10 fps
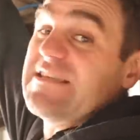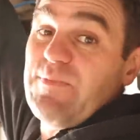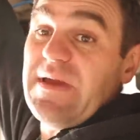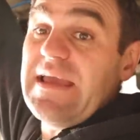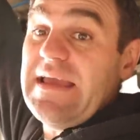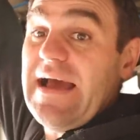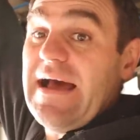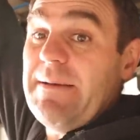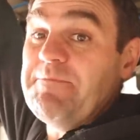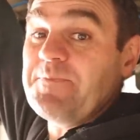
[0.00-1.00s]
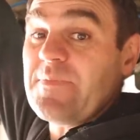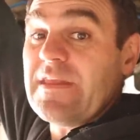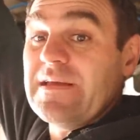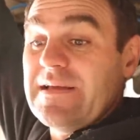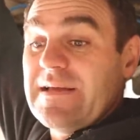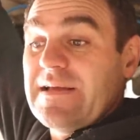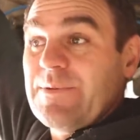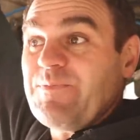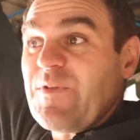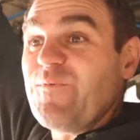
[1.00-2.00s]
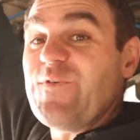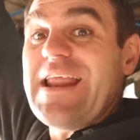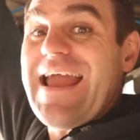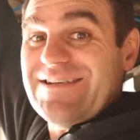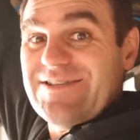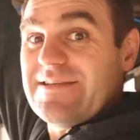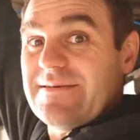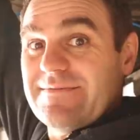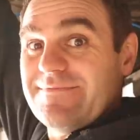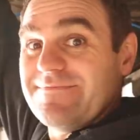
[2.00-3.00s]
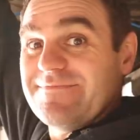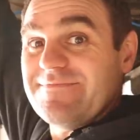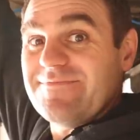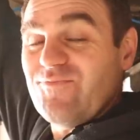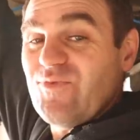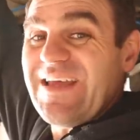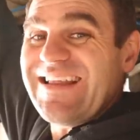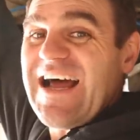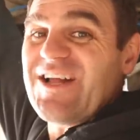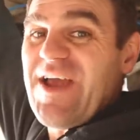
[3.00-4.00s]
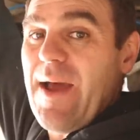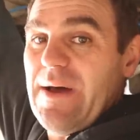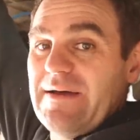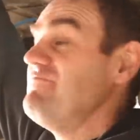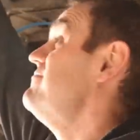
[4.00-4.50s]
to be finessed with a large hammer.